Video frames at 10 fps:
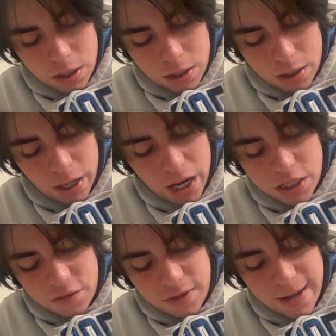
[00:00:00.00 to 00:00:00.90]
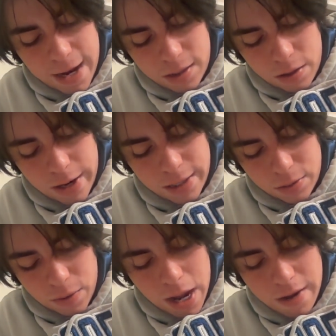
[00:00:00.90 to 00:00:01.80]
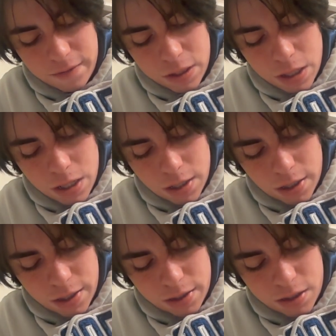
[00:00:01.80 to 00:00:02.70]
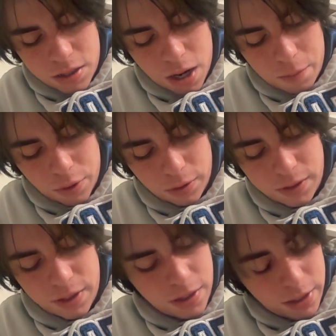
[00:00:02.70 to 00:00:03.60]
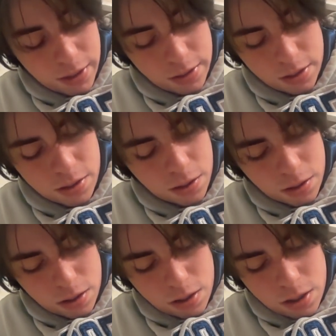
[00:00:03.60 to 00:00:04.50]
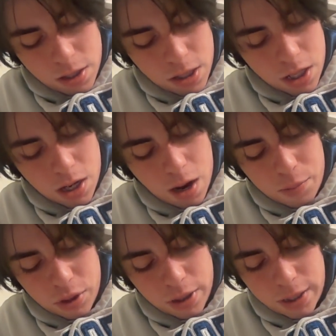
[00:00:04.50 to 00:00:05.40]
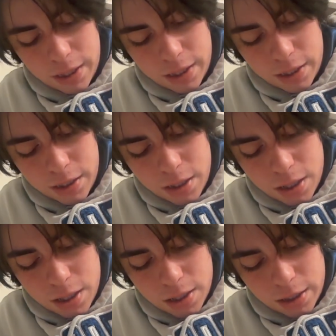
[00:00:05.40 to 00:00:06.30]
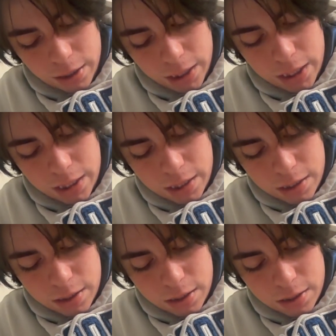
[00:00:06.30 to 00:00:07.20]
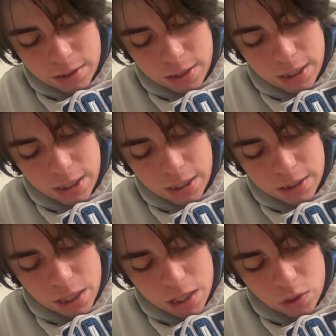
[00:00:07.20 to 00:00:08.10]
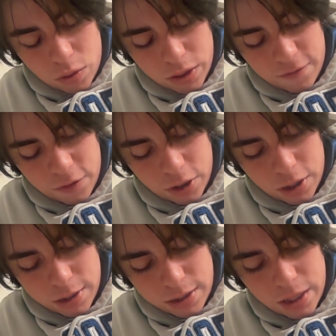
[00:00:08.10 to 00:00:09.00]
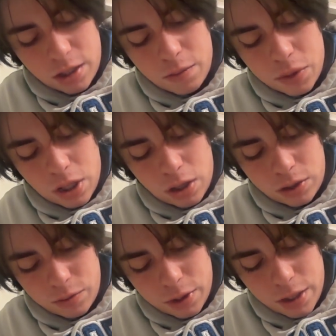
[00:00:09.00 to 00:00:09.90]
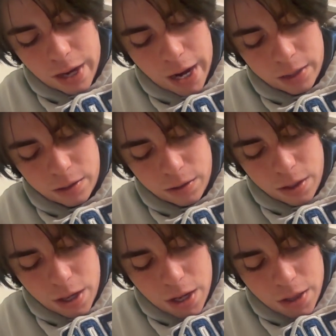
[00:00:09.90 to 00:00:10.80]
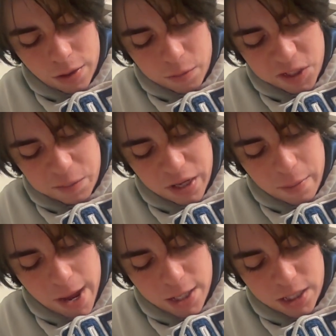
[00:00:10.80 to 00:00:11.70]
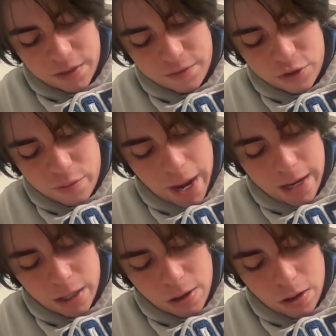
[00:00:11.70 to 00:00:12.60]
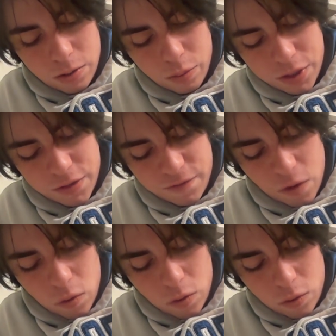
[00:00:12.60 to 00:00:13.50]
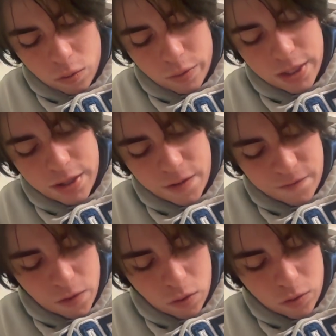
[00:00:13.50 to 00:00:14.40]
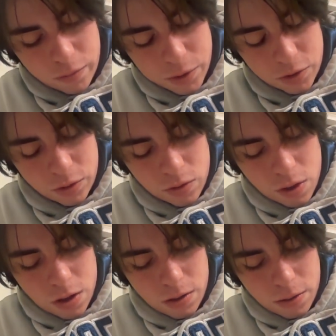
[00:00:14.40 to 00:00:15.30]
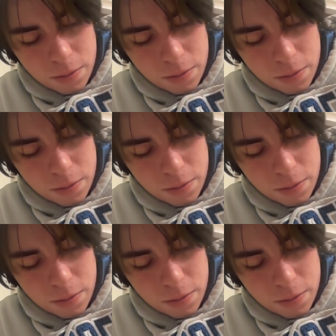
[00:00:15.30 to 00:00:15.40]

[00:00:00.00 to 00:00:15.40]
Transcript: The age of the actor has arrived. He is the top person in the theater. In opera, need the need is not only for a good singer but also a good actor. There must be a matching of the dramatic art with the vocal musical art.